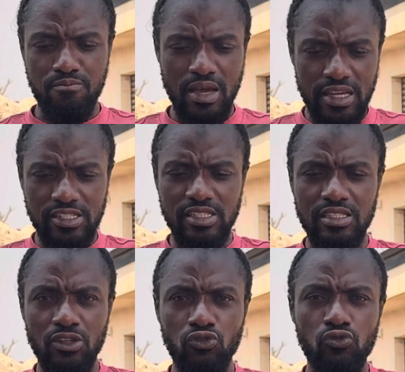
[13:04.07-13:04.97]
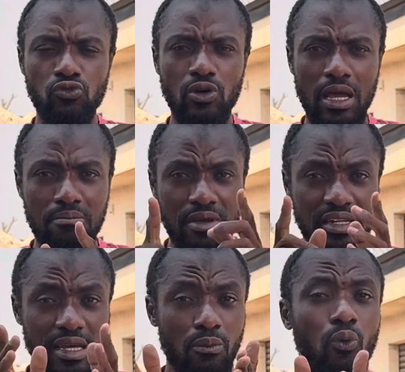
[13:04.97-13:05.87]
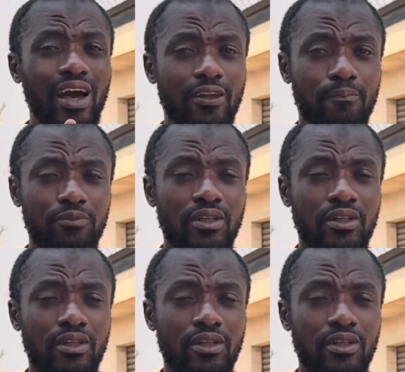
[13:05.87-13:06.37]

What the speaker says: merged the two and make them one.